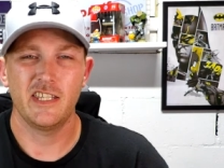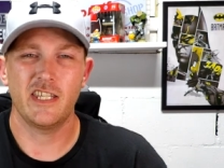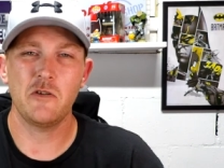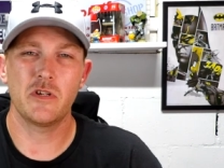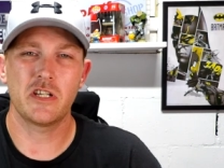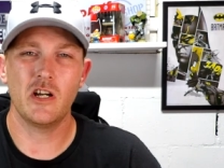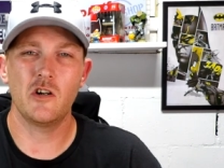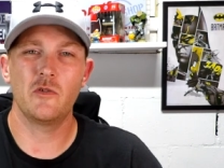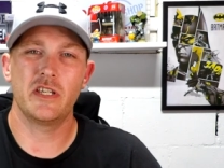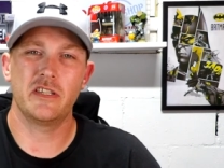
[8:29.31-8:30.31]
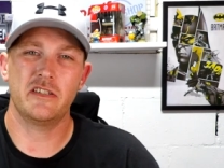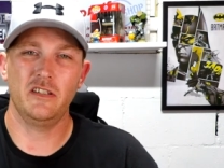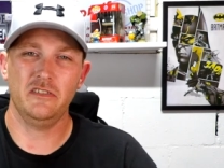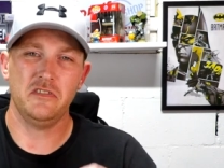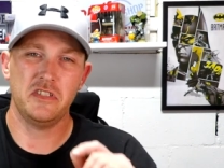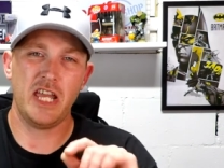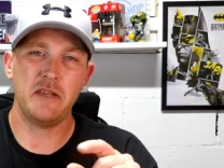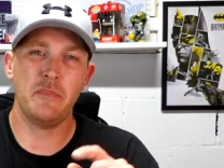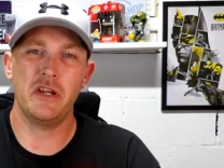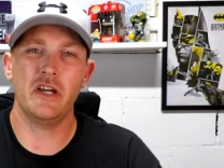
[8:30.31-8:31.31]
they would go and
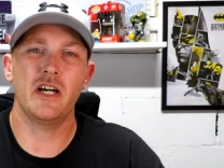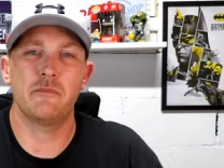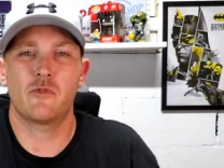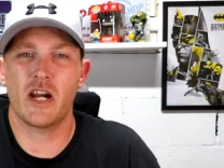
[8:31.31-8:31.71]
tape it up